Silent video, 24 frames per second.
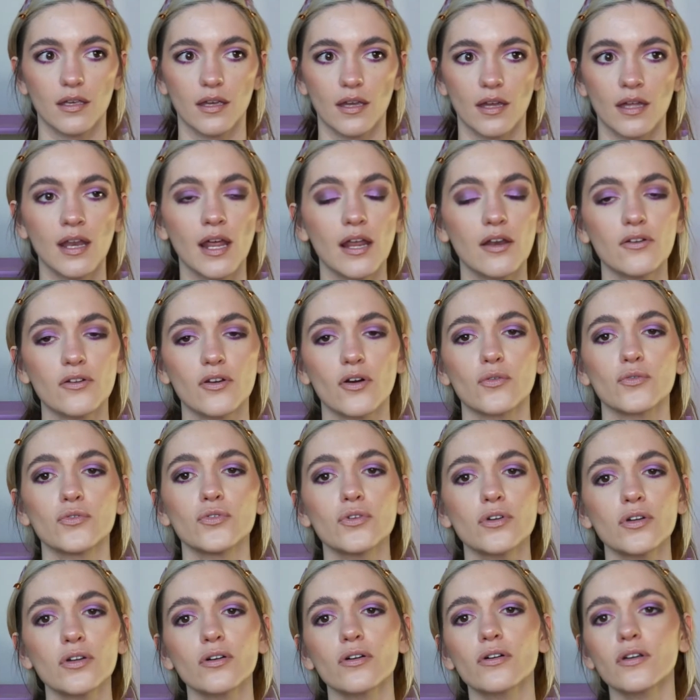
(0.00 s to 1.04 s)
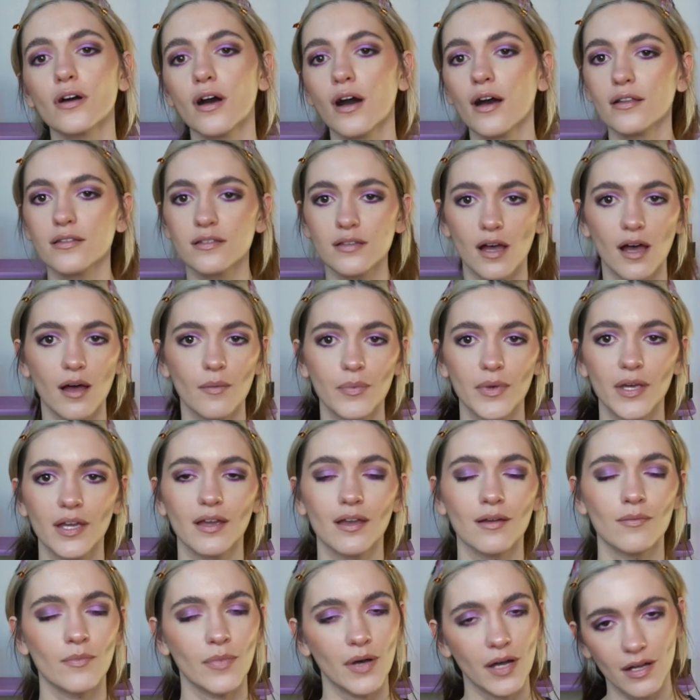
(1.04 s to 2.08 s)
I don't know, you can go to Hot Topic
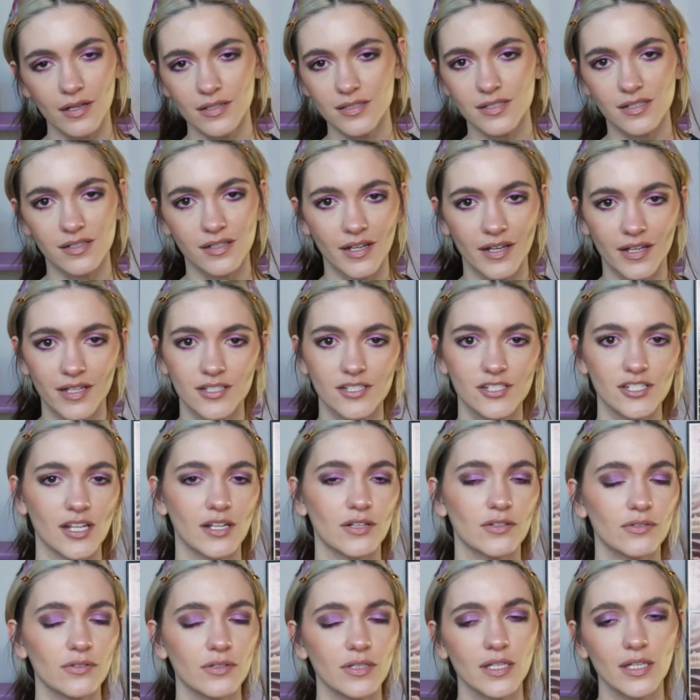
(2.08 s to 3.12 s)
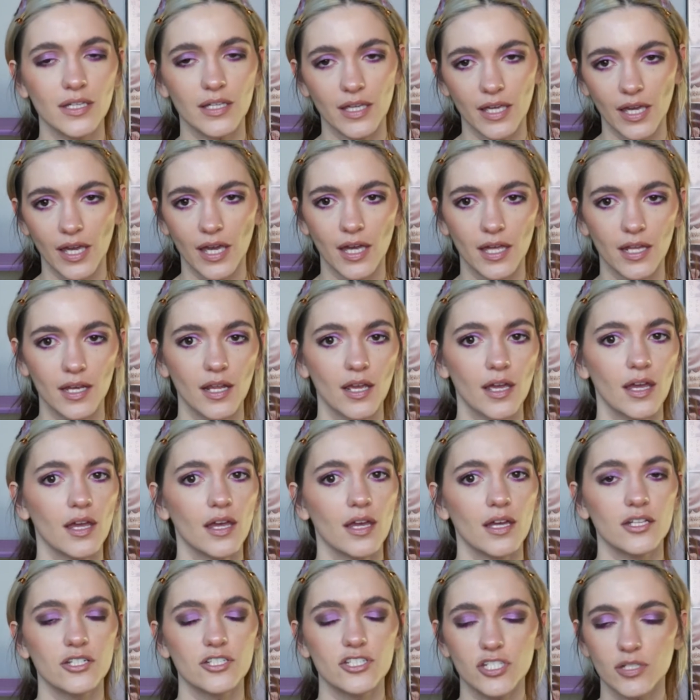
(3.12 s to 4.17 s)
and Boxed Lunch and you can get
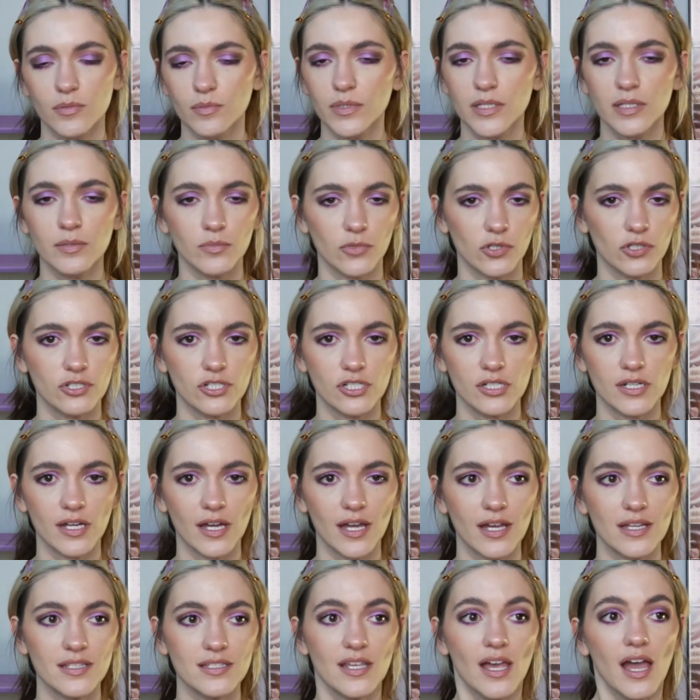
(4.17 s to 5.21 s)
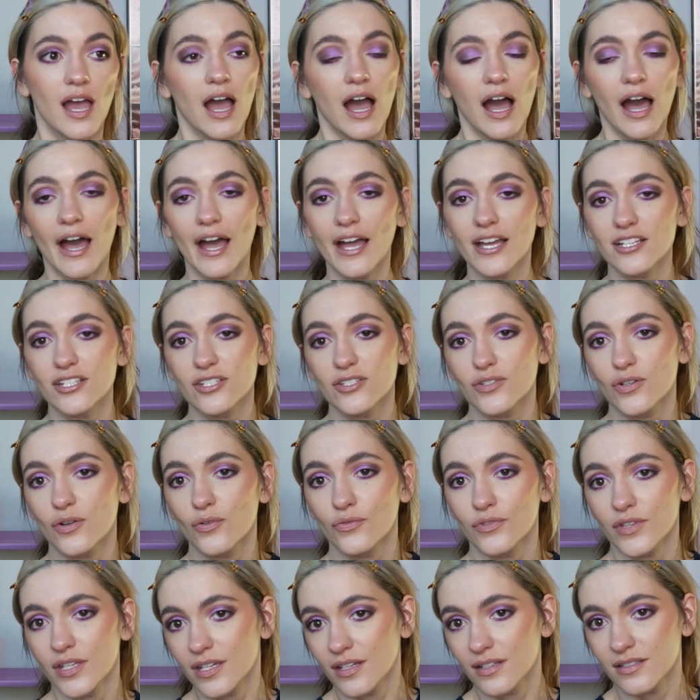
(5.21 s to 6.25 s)
Ghibli merchandise. I just
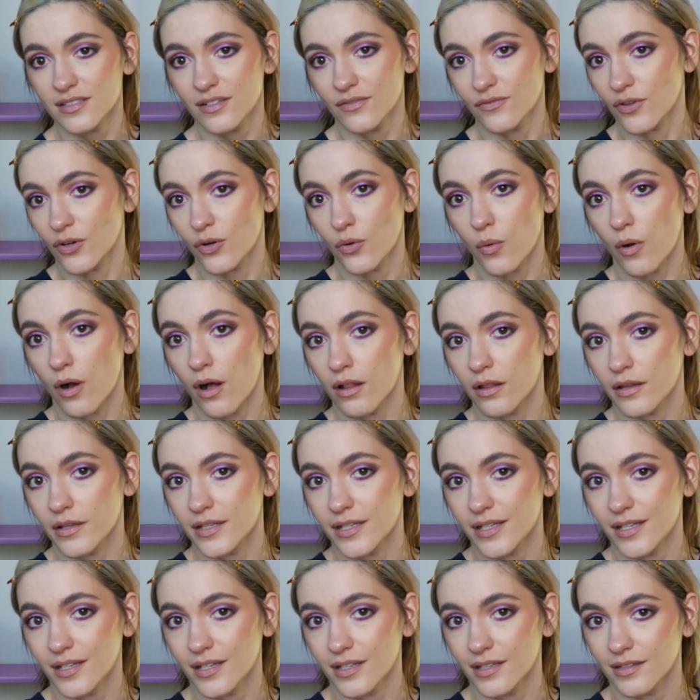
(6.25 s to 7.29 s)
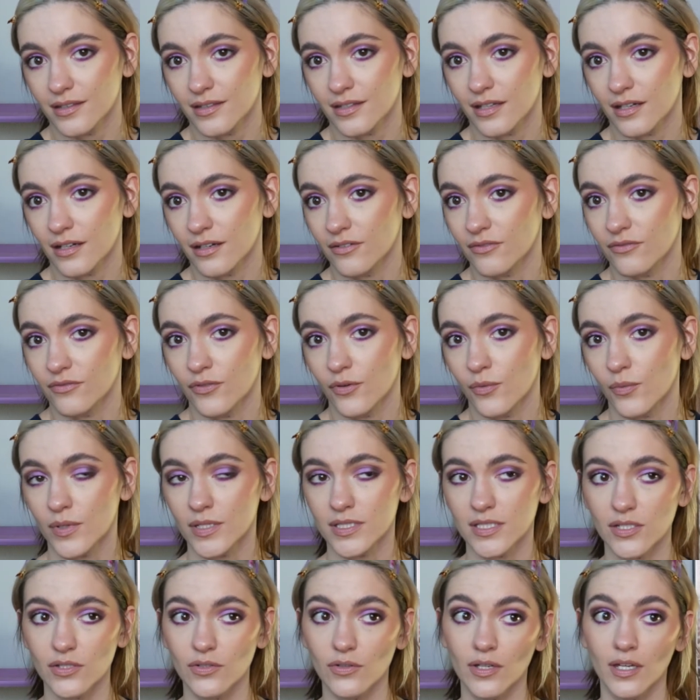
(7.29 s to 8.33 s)
don't think it's of the quality of the
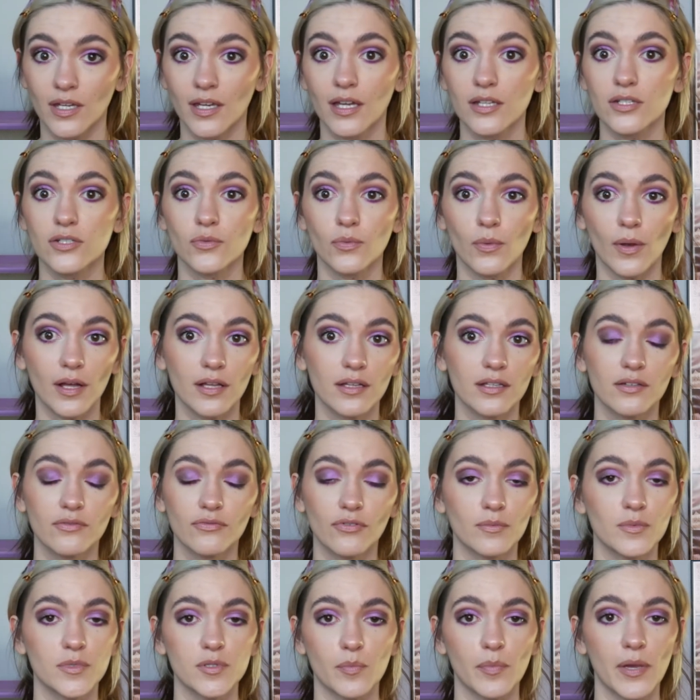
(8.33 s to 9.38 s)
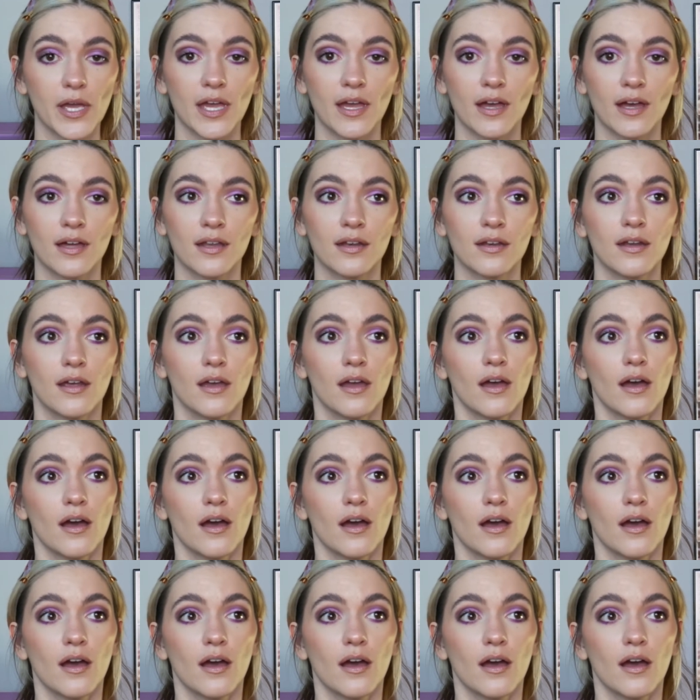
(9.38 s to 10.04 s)
ones that you can get directly from Japan.